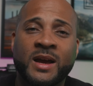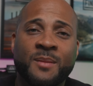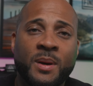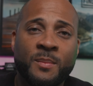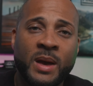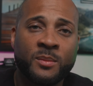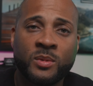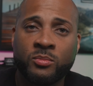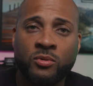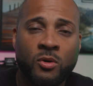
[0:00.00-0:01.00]
I got my
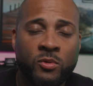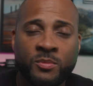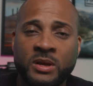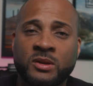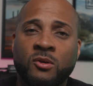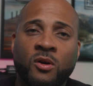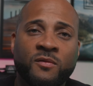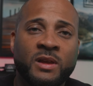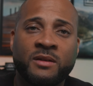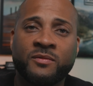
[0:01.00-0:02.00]
MacBook Pro with me to
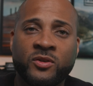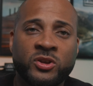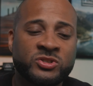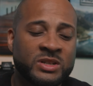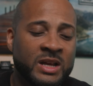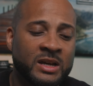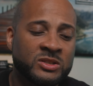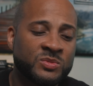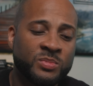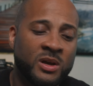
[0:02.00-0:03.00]
offlet footage, then I can
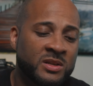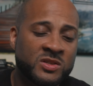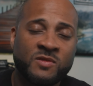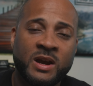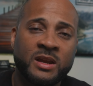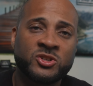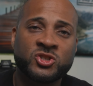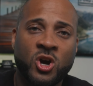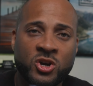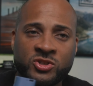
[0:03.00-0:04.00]
just plug this right in,
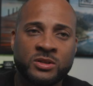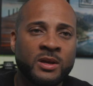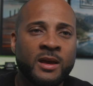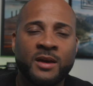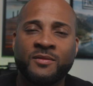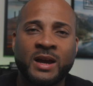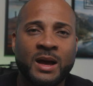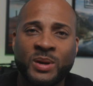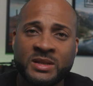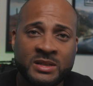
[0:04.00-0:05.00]
charge it. If I
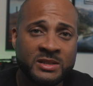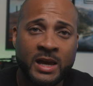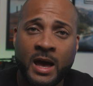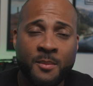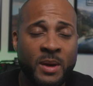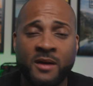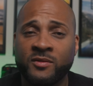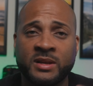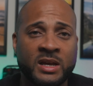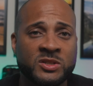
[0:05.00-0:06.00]
got my DJI
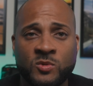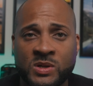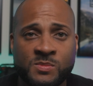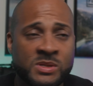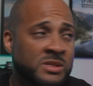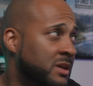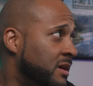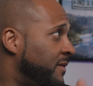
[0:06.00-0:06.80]
Maverick, that's USB-C.